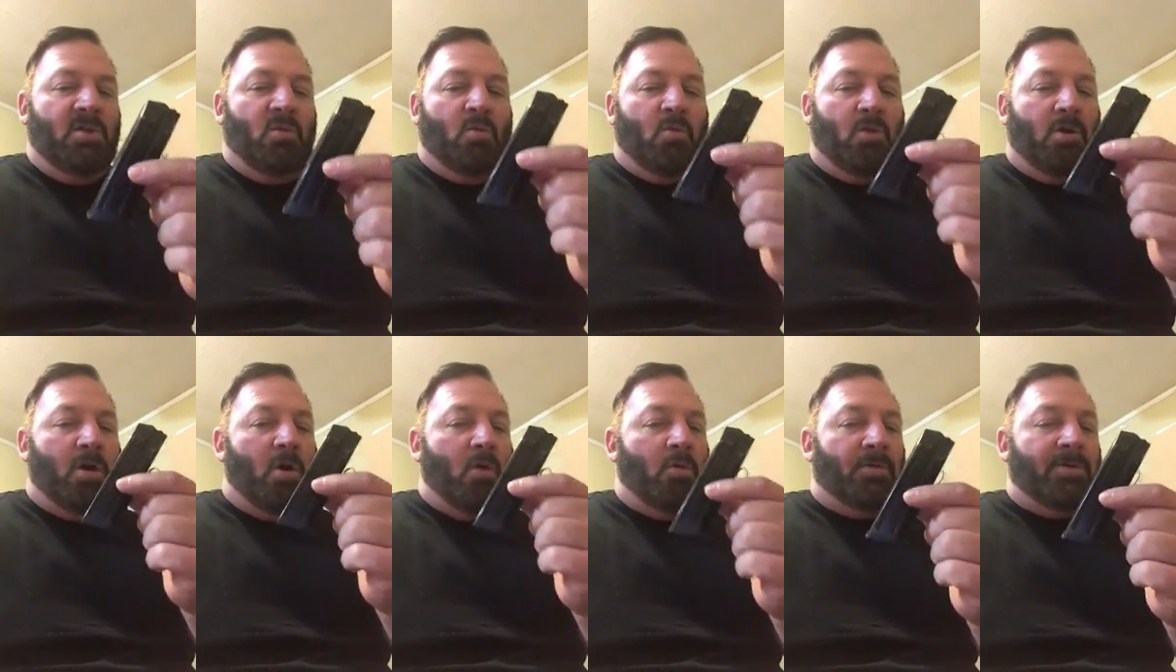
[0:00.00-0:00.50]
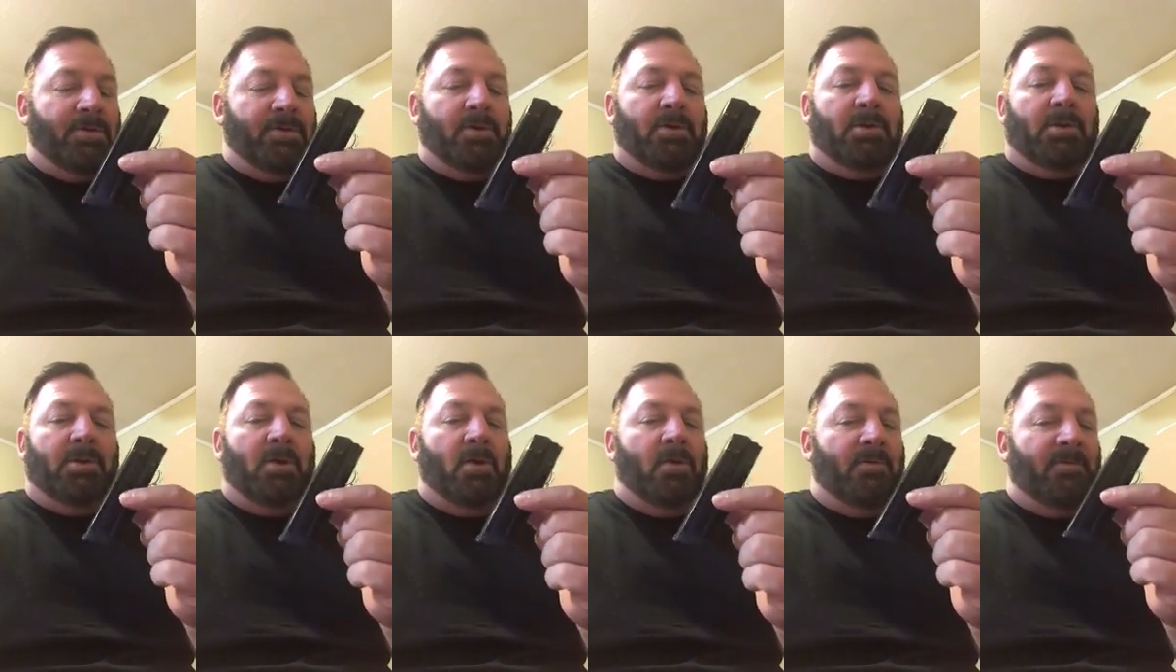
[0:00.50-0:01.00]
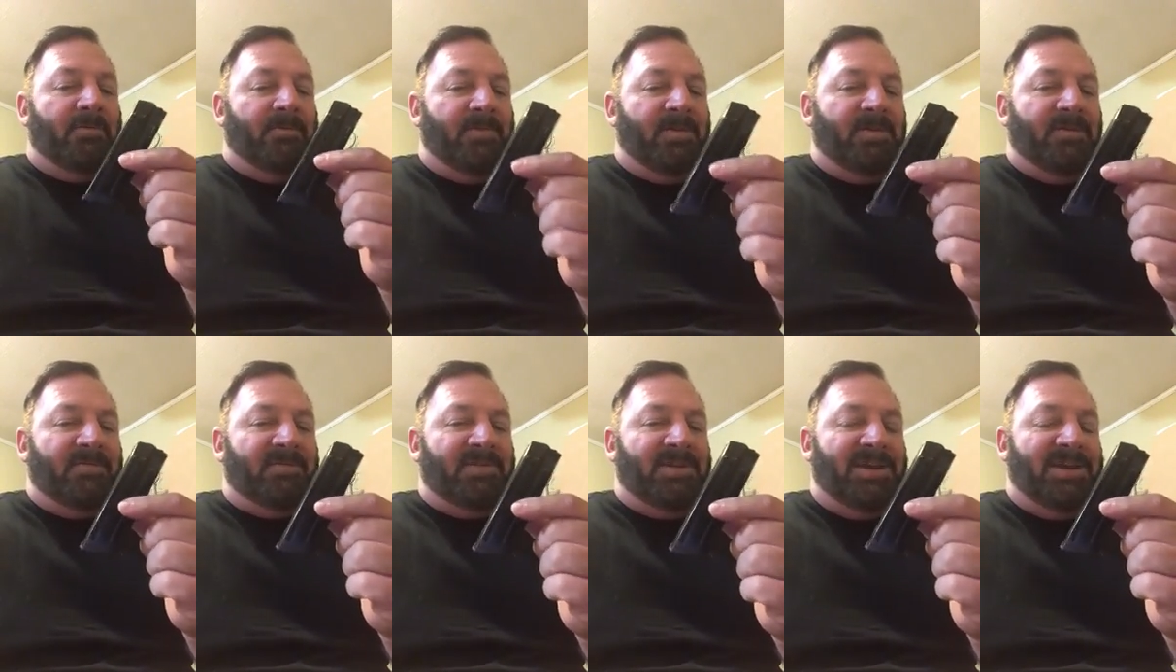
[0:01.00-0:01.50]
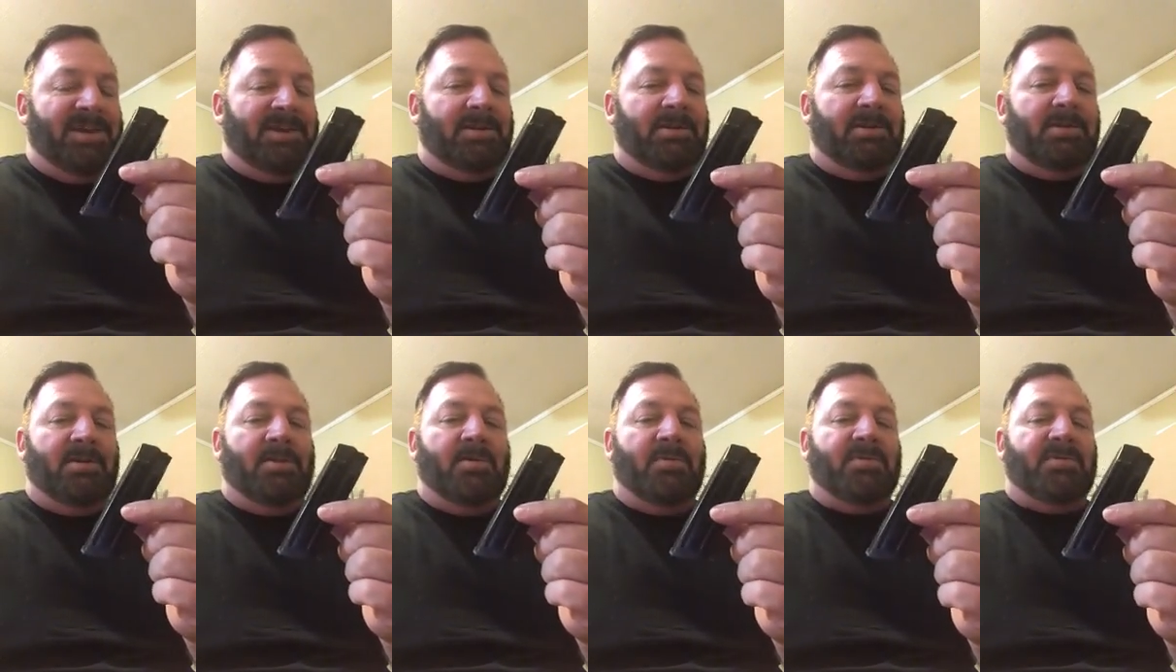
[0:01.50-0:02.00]
We're only going to load 15
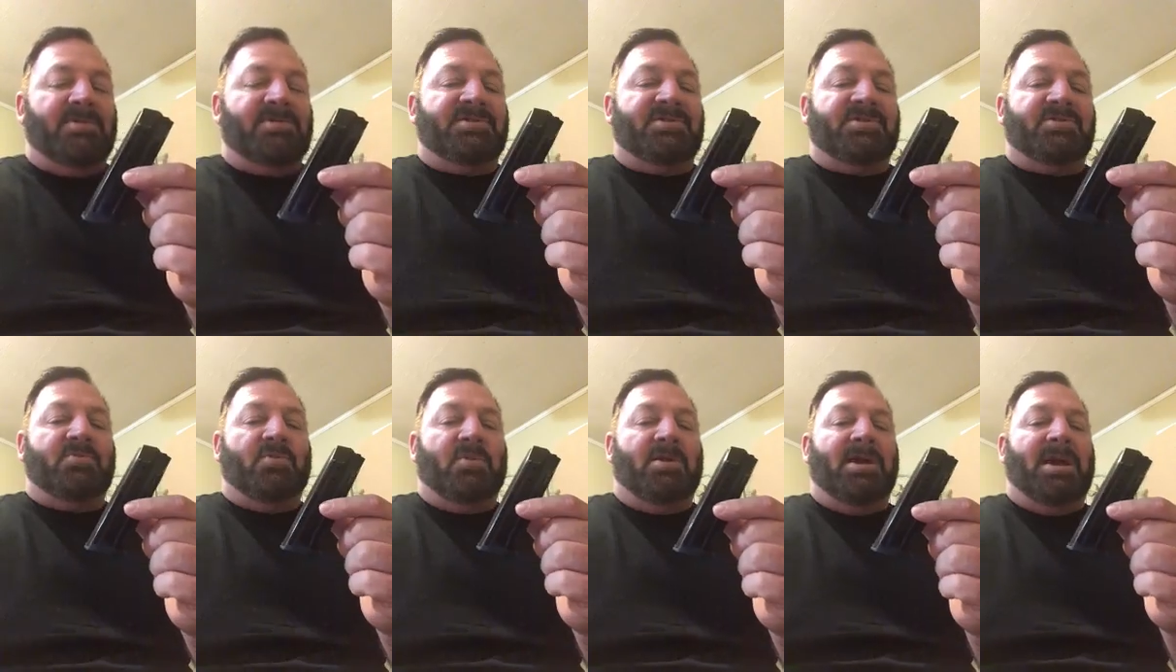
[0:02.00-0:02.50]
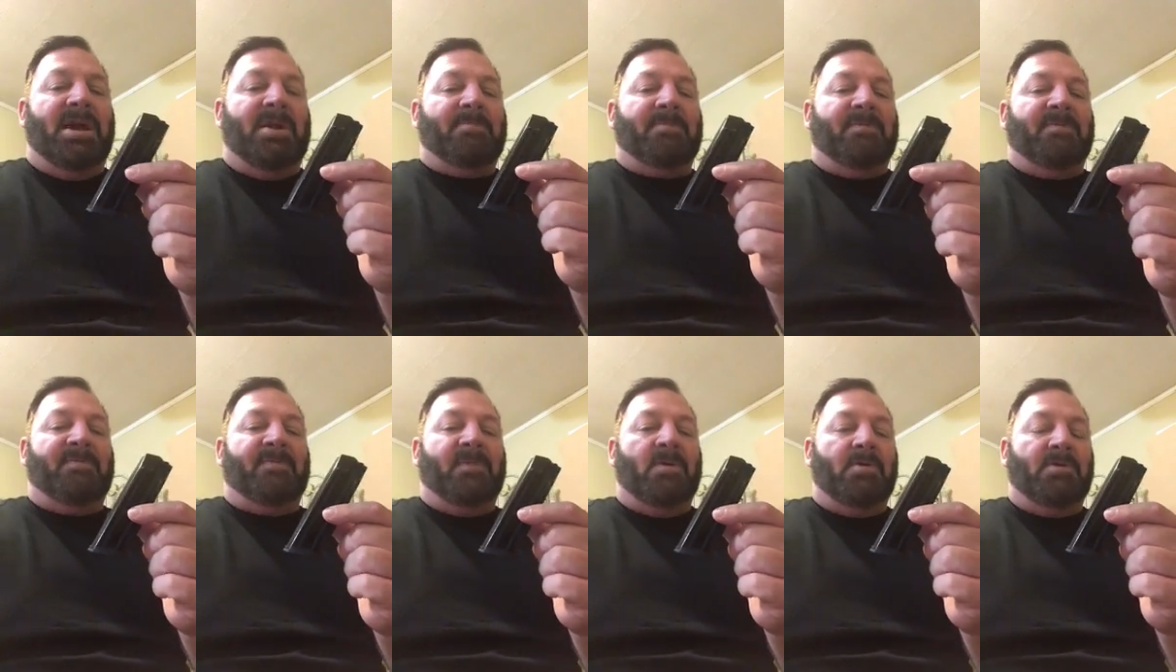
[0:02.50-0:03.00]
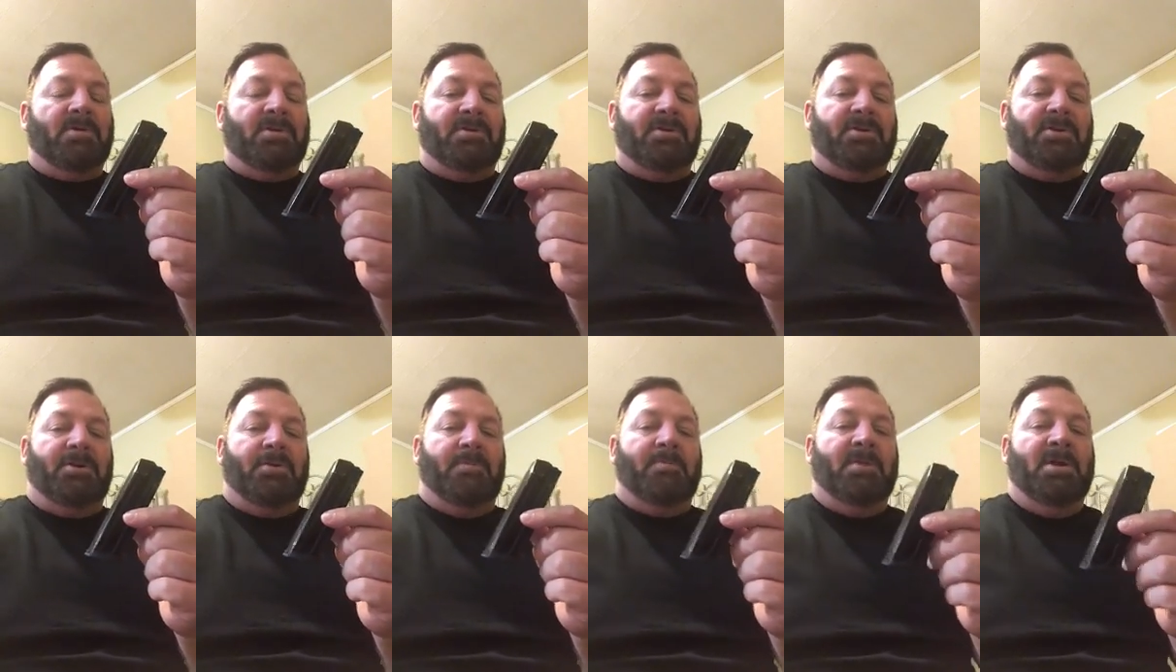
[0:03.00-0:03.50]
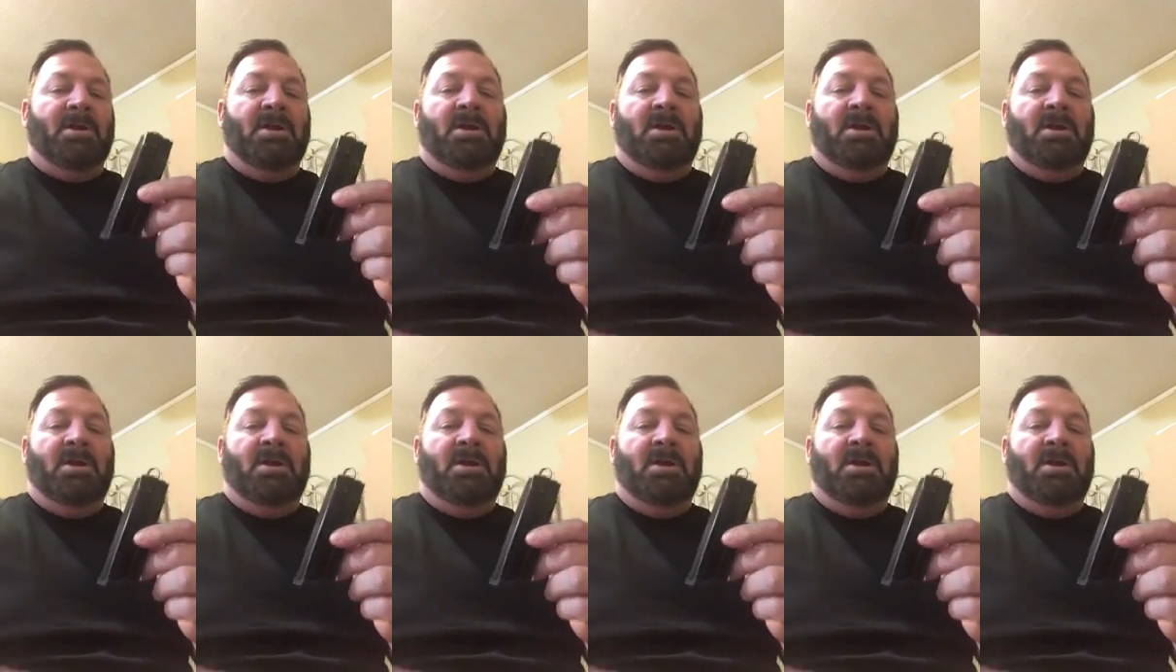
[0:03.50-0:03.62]
in here. This is what I prefer to do.